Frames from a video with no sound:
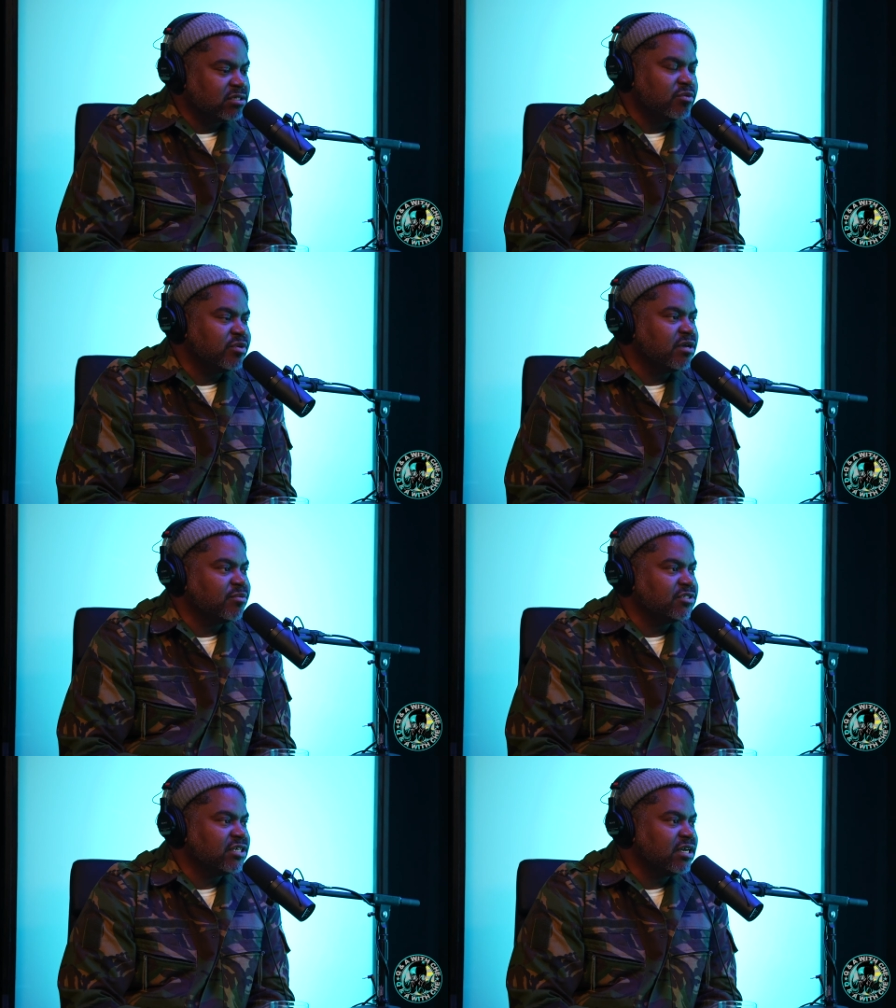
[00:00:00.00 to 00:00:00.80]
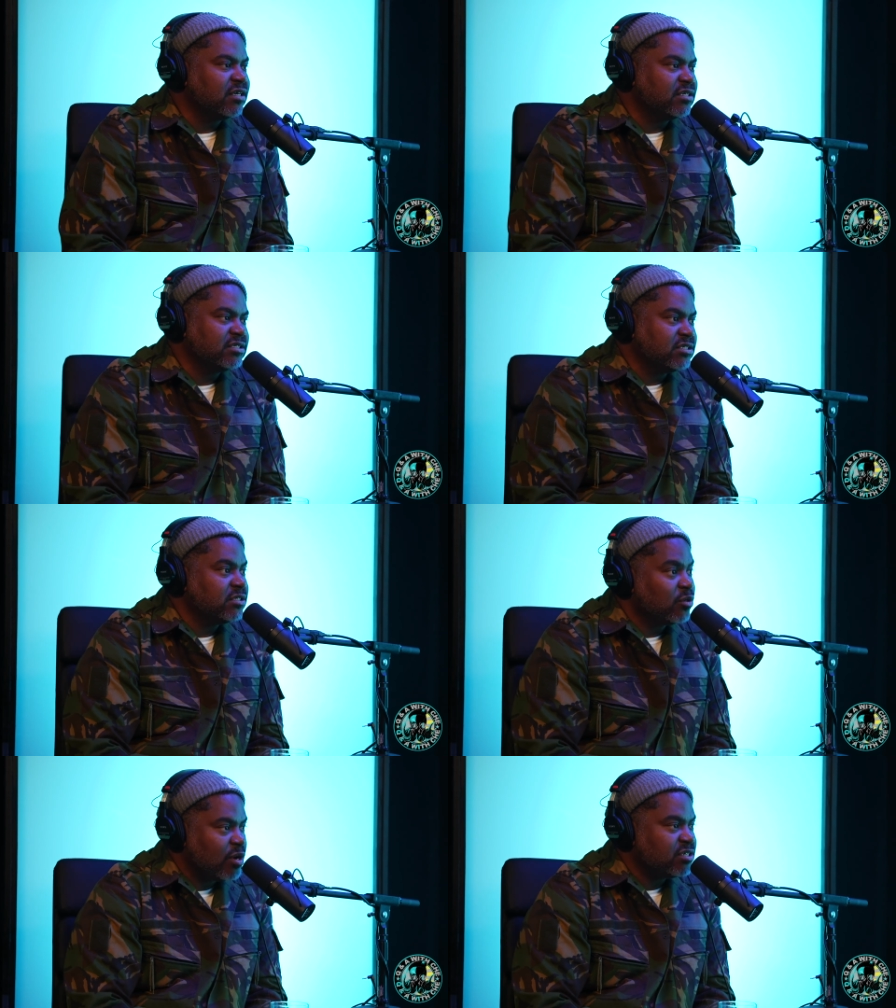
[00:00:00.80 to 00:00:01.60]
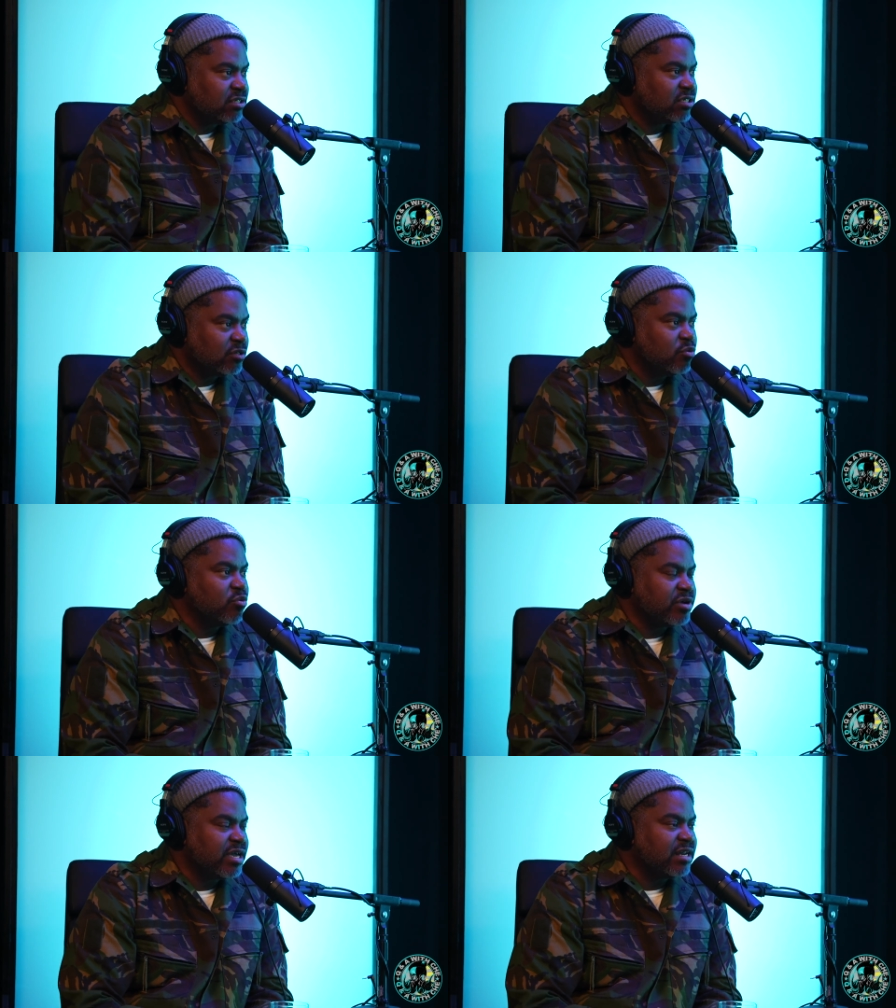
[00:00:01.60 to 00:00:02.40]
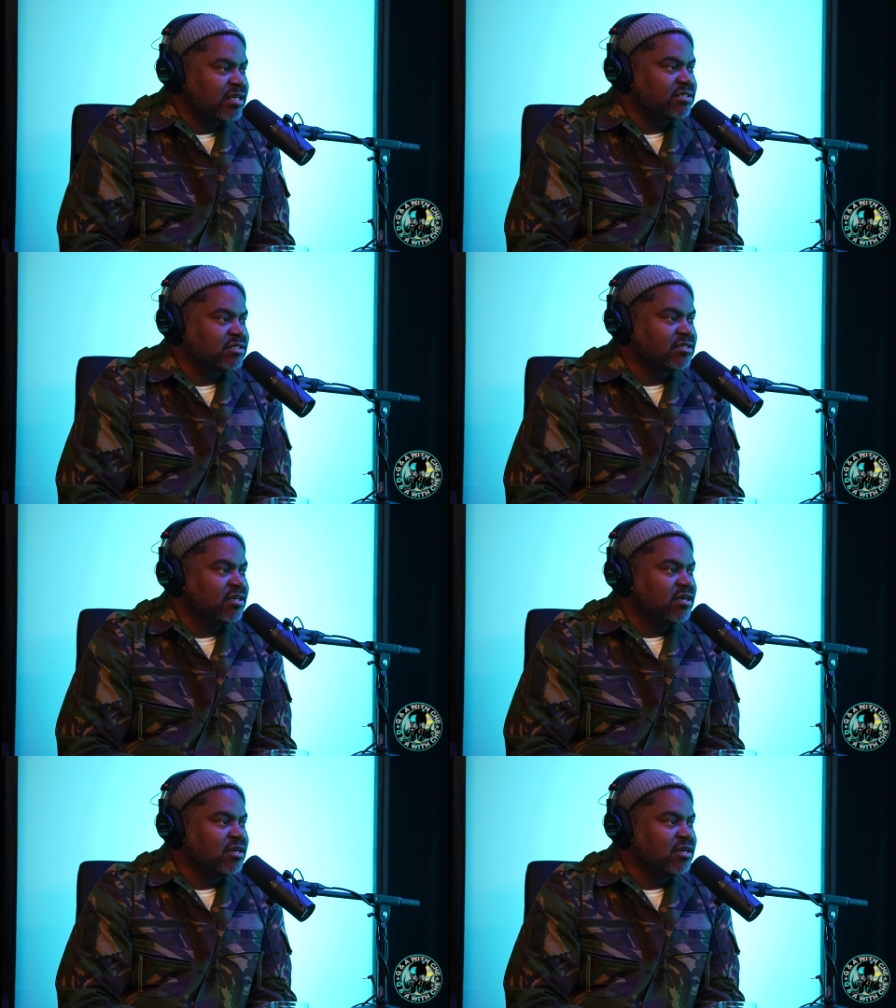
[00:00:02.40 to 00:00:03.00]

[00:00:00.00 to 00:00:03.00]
Q and A with Che because these are the questions that Google can't answer.